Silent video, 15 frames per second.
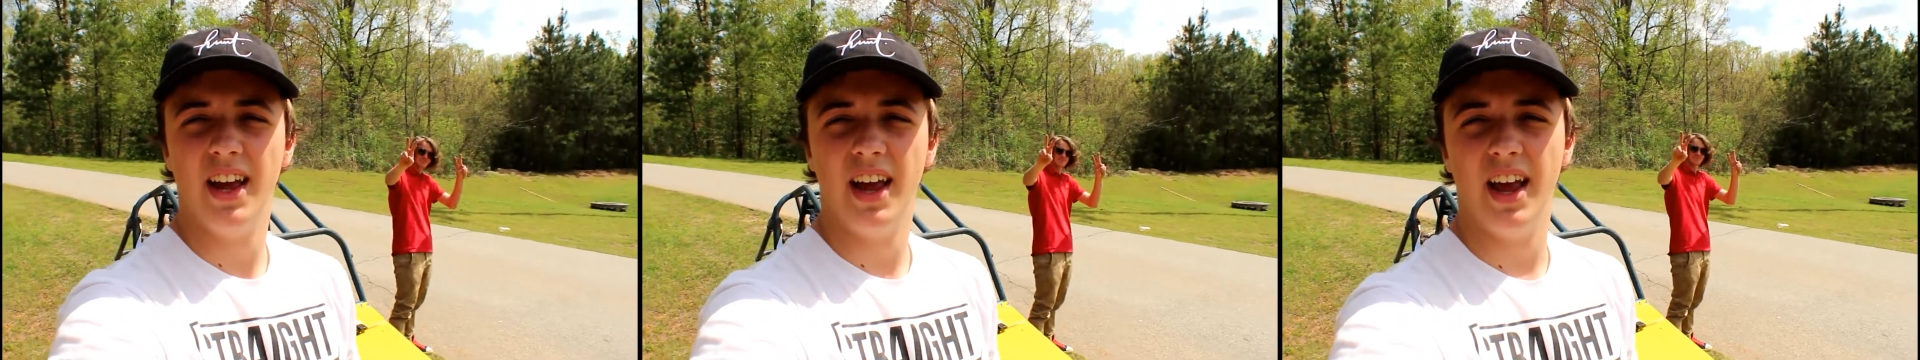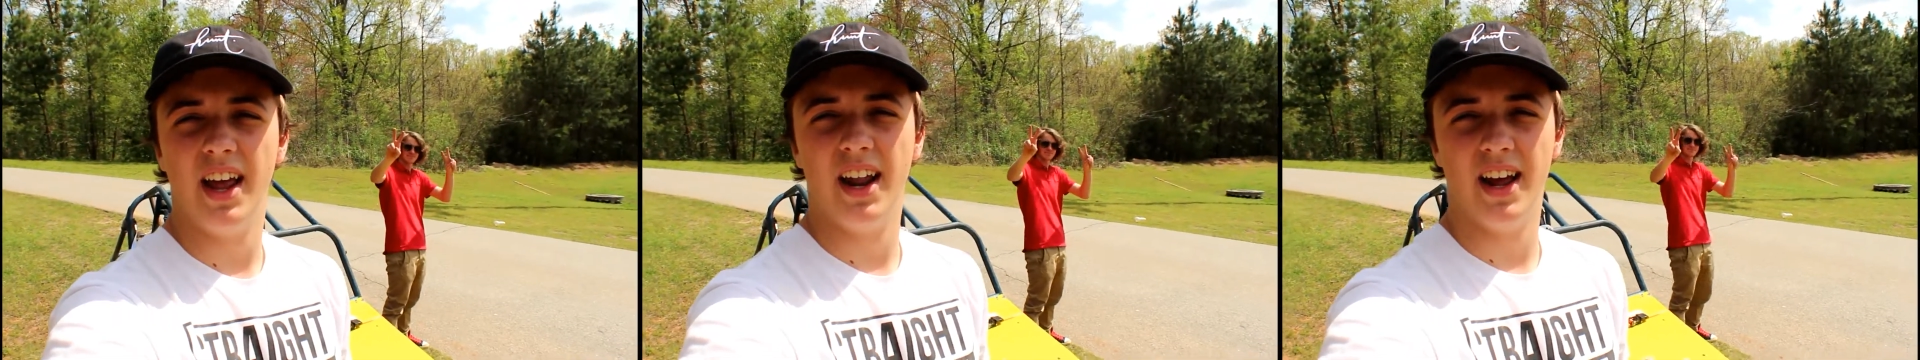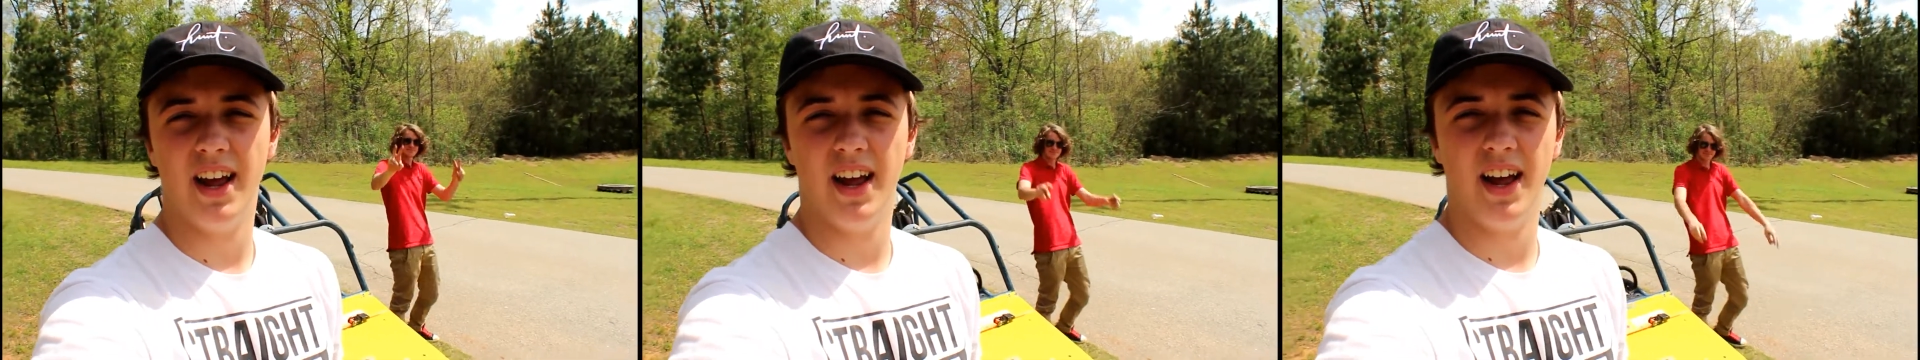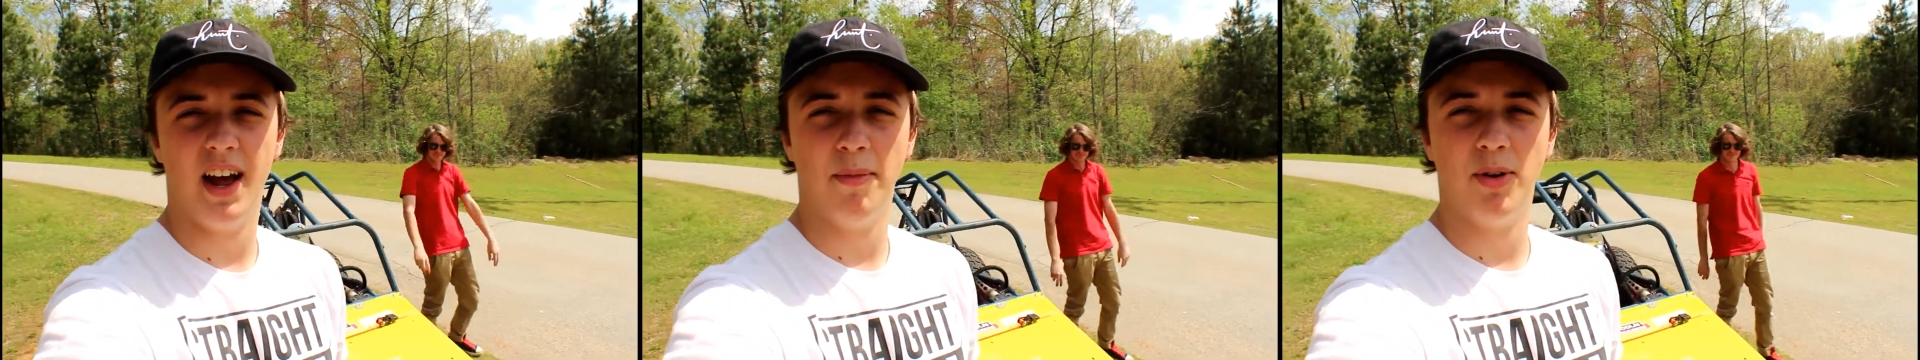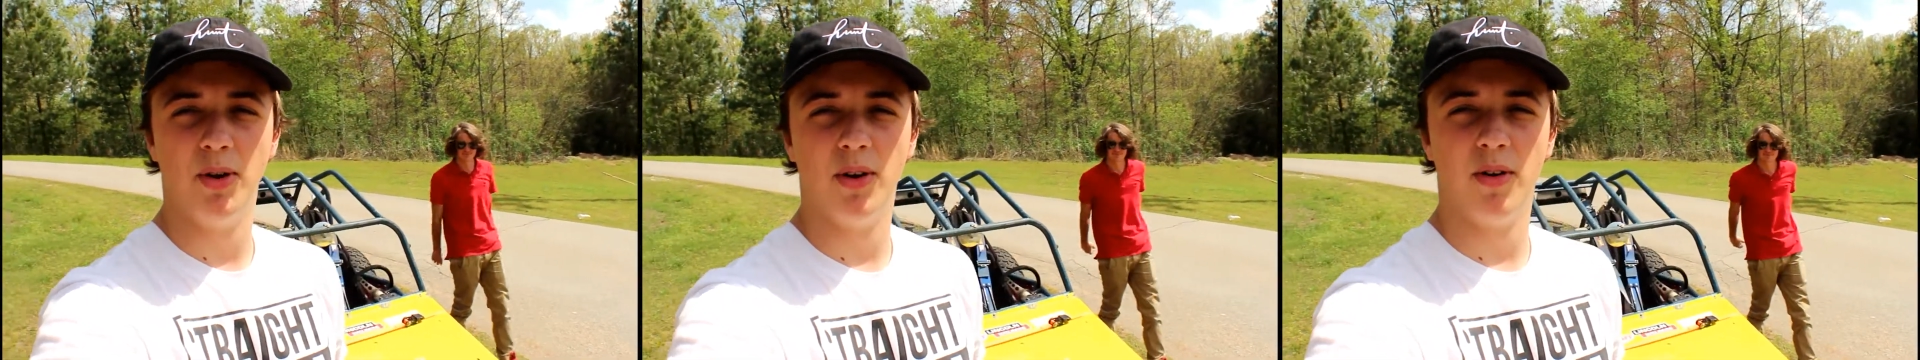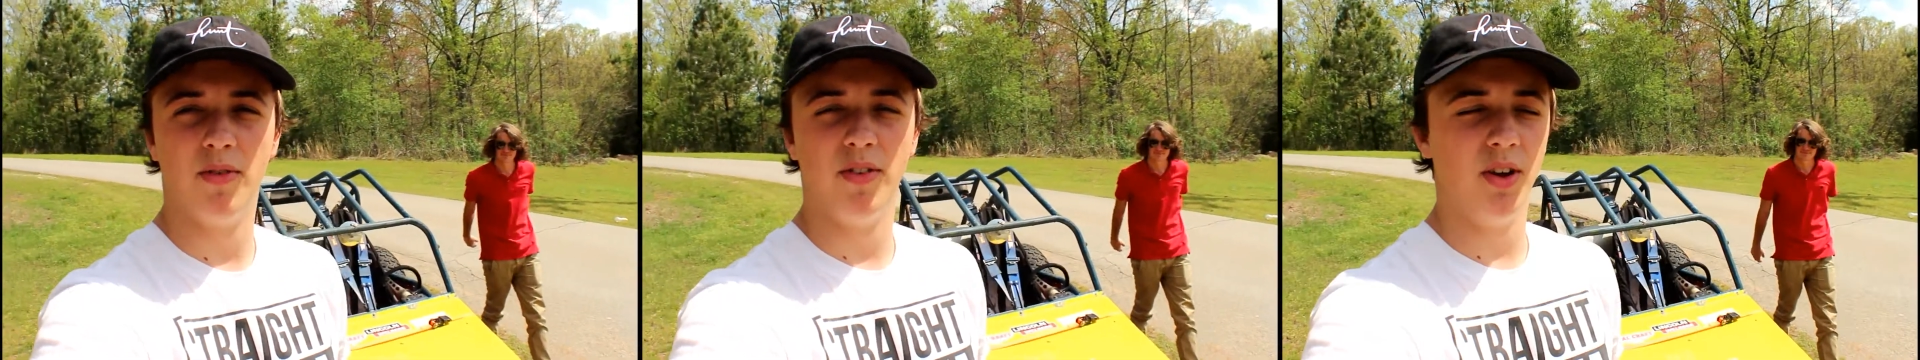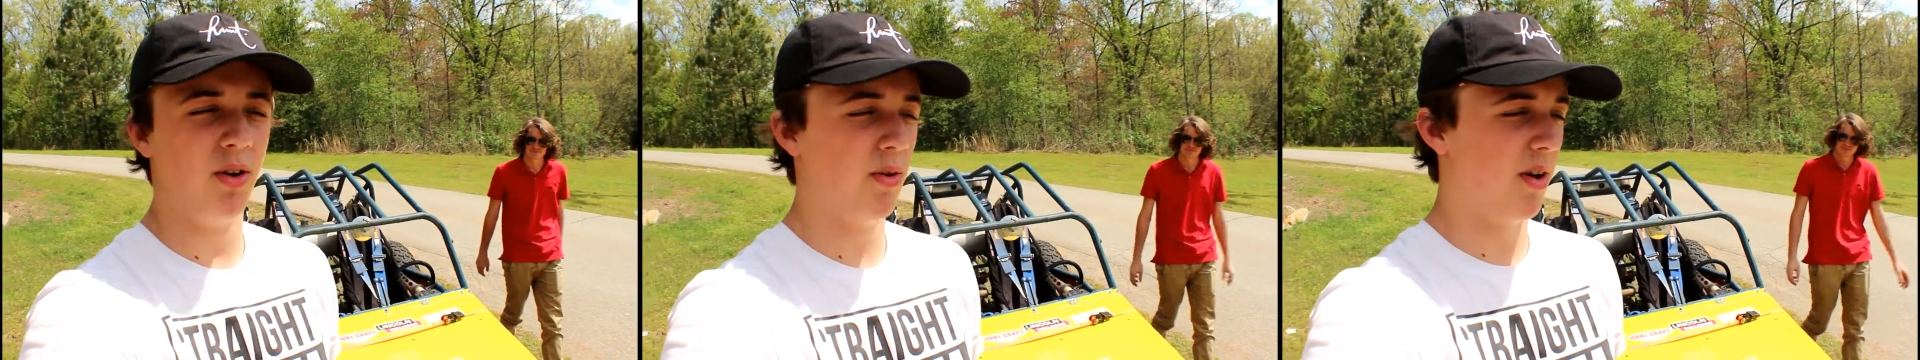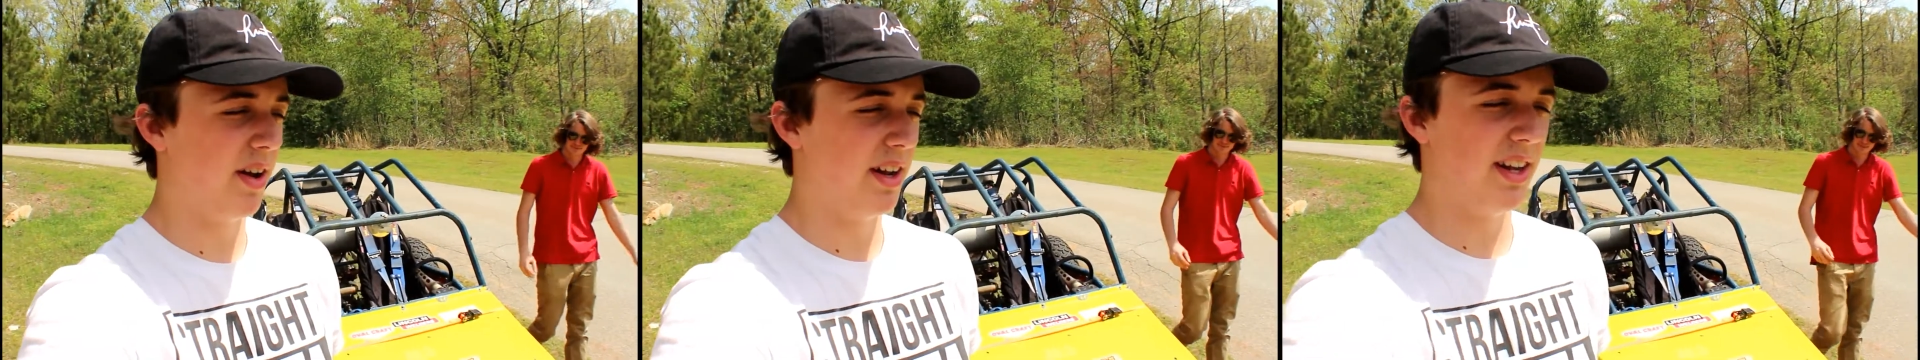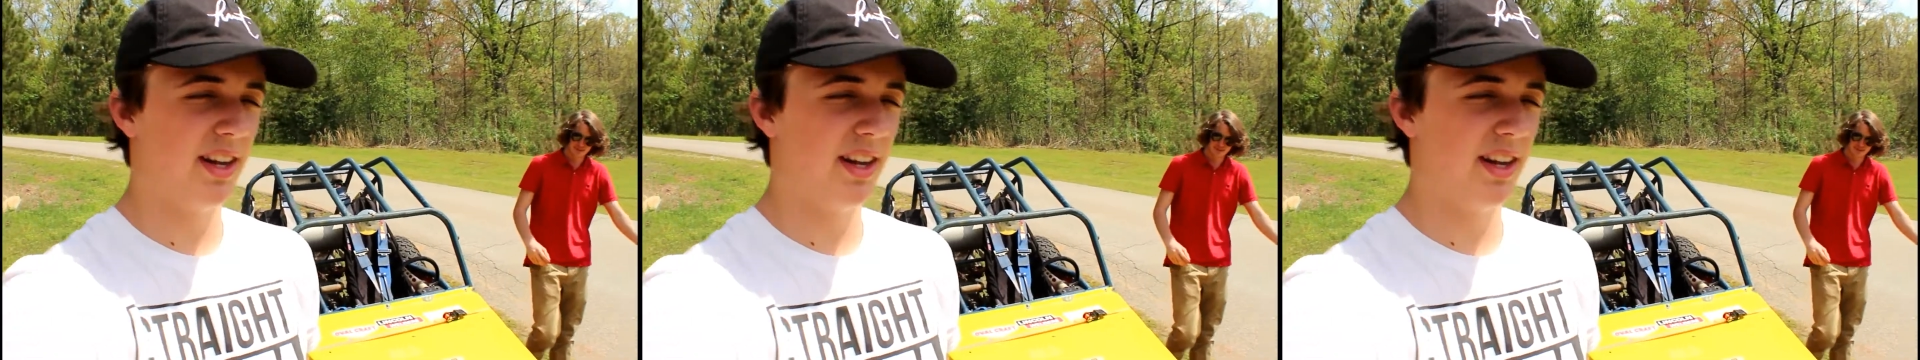and I'm doing a review on